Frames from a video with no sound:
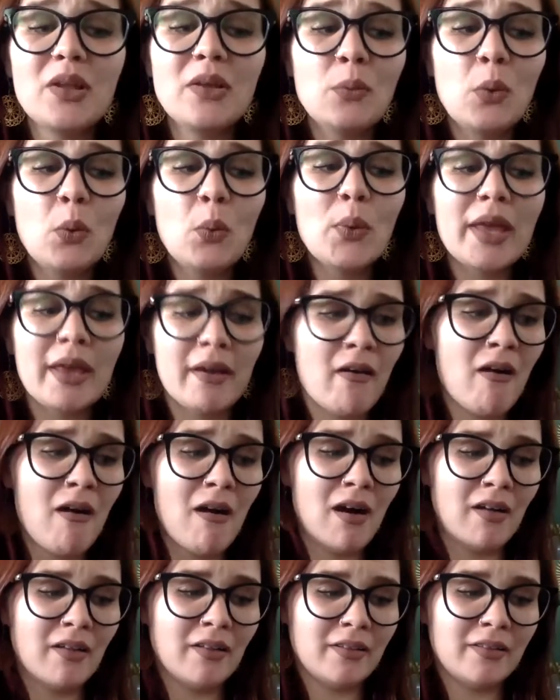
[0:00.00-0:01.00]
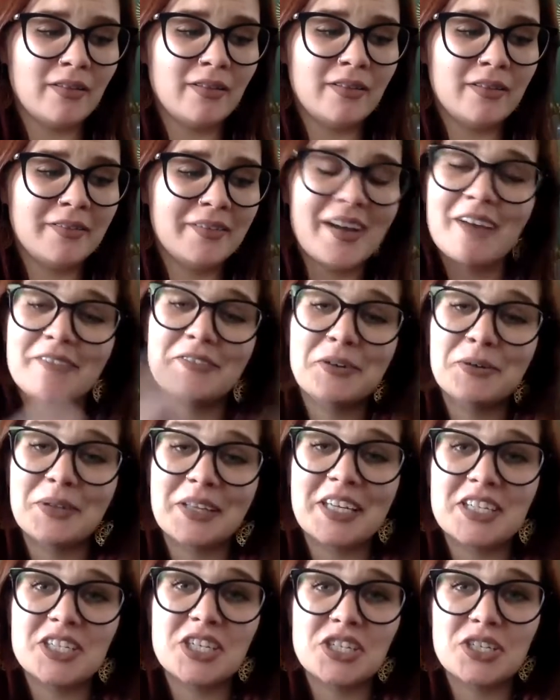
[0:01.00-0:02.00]
We all have a
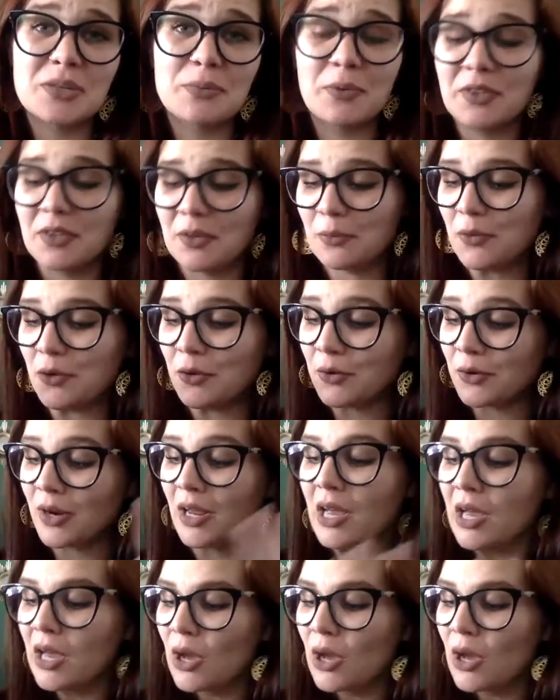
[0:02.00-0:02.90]
relationship with the moon.